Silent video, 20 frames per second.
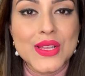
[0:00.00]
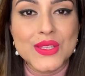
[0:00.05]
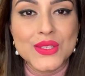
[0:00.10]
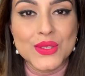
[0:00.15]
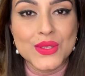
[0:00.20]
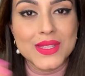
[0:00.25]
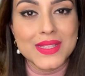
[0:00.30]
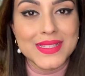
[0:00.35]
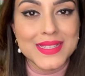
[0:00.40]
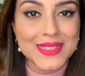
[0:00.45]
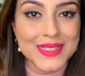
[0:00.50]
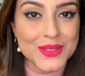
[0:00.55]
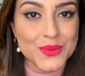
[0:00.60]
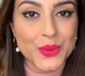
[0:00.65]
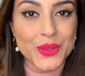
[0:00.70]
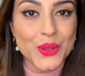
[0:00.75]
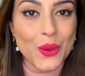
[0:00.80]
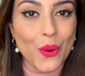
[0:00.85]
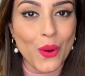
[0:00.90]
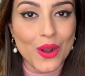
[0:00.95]
So this is
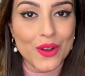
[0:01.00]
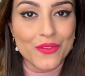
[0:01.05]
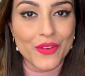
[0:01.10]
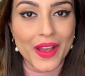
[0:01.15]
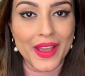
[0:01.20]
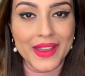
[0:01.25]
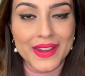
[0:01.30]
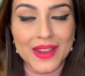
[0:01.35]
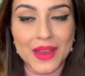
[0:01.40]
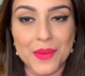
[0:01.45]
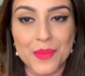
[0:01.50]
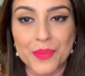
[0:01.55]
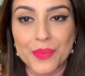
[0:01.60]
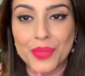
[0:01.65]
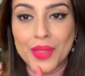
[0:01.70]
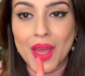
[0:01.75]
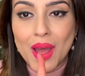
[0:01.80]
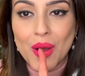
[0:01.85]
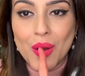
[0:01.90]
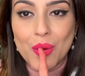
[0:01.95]
with All Fired
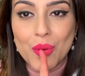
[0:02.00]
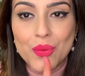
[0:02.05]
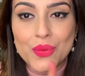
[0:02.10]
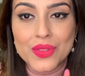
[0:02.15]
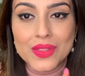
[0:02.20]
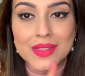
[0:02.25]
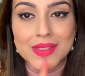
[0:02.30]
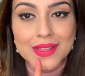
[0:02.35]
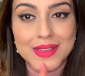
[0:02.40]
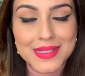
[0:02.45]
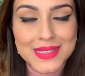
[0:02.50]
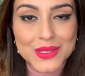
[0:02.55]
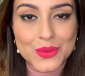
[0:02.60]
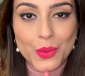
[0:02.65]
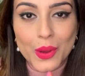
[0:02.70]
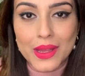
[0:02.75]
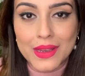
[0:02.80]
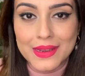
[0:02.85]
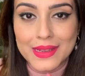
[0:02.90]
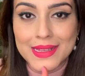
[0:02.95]
Up. Now this
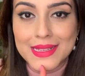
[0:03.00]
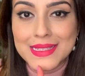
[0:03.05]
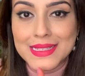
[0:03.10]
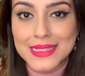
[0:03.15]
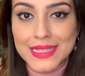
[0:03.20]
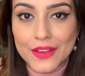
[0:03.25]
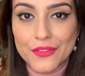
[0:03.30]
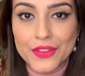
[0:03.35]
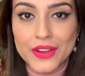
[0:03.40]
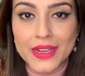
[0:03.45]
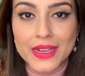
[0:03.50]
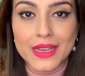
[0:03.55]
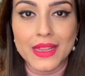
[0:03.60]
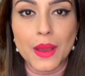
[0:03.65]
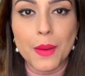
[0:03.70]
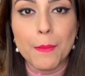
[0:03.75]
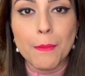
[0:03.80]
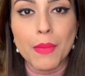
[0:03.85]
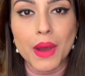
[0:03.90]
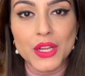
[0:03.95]
one is
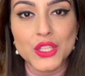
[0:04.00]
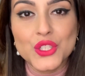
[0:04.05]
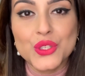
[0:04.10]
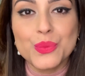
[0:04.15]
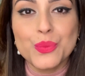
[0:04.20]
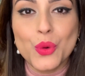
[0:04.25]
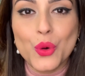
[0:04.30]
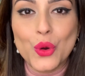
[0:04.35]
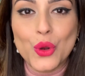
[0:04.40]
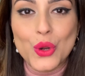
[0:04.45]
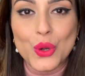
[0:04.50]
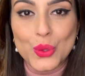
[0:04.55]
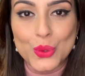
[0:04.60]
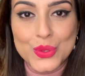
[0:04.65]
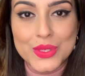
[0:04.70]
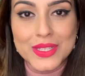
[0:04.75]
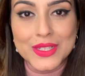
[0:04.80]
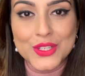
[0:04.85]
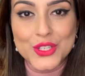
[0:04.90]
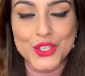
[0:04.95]
definitely a much more
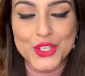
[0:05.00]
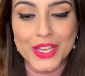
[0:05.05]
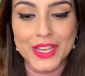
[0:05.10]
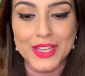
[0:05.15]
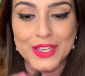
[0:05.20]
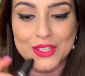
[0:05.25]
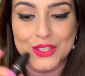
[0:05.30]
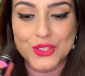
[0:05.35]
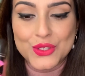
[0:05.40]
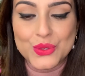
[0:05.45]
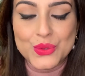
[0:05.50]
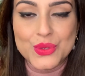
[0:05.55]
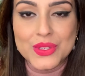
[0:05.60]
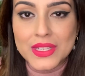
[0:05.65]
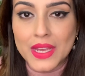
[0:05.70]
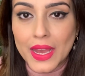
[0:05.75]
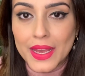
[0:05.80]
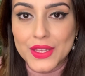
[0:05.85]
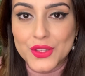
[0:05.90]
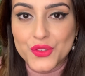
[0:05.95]
closer shade to
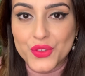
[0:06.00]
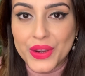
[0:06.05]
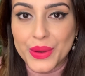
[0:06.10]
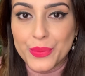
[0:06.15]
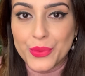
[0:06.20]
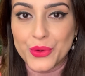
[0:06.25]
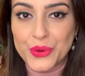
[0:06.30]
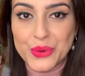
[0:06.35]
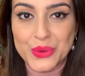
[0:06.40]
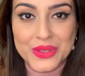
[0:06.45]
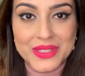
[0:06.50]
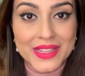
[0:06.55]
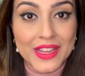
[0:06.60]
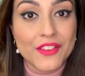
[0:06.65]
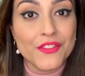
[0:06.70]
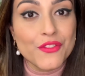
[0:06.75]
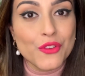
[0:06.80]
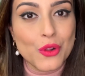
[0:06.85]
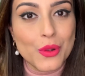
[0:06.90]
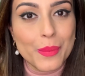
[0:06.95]
Skyscraper Rose
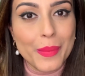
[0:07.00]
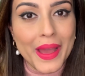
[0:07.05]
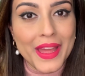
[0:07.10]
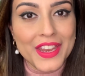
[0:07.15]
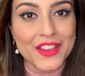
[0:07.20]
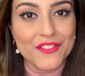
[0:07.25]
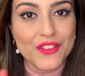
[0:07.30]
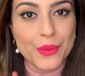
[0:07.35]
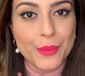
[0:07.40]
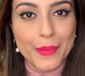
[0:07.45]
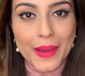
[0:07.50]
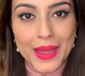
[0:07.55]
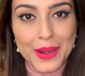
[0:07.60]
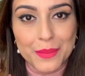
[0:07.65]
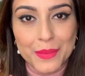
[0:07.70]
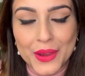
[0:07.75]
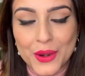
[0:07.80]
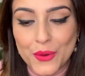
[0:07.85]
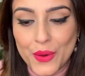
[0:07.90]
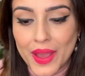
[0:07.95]
than Full Panic from
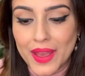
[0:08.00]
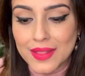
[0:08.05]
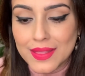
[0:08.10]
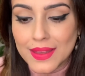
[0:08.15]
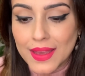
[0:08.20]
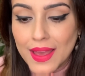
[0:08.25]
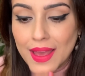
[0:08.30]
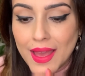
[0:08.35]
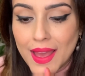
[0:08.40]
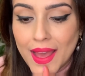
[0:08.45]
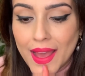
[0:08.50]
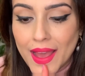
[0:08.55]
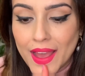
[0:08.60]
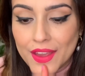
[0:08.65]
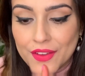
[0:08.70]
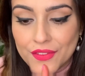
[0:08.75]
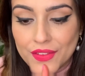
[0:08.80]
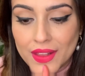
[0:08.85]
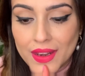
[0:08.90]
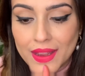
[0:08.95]
PatMcgrath.
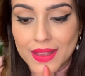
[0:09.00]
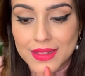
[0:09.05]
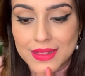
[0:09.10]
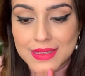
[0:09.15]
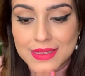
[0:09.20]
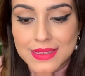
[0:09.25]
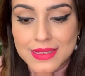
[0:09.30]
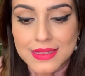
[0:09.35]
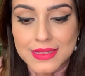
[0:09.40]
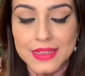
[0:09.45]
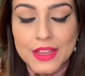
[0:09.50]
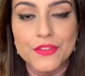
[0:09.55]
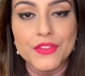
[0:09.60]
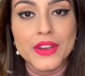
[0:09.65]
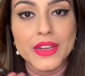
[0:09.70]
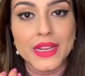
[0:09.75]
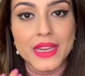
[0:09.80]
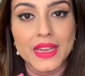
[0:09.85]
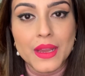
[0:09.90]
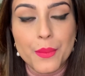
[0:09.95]
I feel like this is
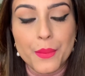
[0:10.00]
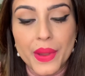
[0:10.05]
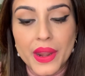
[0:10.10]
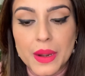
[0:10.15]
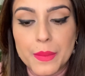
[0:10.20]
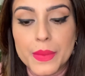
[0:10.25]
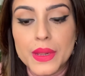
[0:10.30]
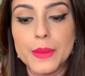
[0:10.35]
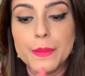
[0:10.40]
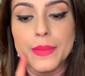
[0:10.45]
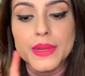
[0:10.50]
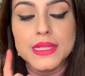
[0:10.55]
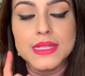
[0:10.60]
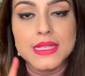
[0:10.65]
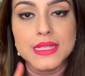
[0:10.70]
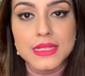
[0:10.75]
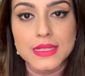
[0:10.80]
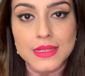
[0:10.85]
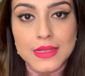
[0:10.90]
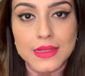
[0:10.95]
definitely comparable,
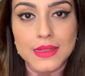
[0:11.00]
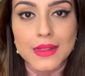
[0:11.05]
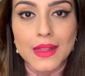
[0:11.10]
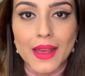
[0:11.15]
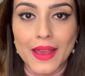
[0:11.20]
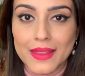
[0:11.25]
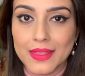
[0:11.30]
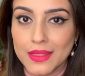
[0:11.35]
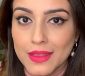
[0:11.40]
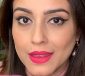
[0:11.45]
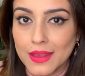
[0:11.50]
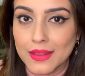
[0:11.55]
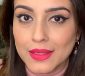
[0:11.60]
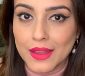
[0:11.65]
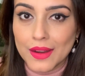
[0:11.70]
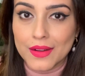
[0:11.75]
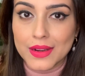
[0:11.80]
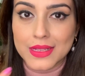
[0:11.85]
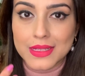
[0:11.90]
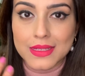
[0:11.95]
but still I think
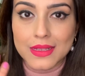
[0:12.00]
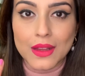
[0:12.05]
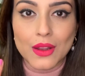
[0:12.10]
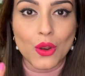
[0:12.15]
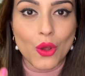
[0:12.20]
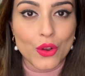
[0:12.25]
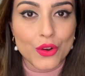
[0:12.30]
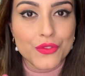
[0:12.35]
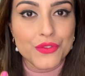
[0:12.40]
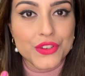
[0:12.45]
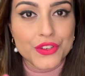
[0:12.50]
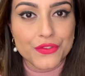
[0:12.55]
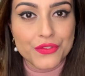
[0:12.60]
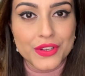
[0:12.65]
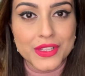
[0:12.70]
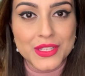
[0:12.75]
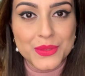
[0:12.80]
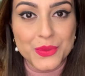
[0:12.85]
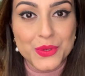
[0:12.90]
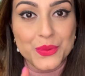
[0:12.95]
there is a lot of
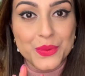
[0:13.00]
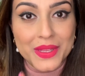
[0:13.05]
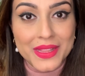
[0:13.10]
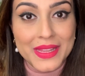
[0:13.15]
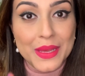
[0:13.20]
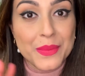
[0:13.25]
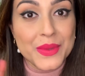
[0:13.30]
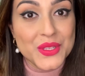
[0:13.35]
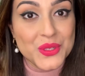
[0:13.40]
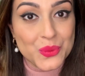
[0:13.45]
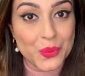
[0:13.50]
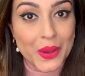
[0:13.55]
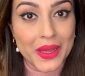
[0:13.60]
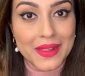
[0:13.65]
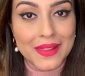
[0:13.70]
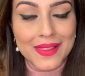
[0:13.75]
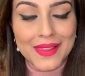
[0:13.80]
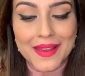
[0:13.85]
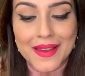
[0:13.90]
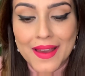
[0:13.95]
difference between them as
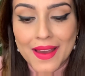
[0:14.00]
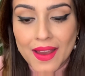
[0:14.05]
well.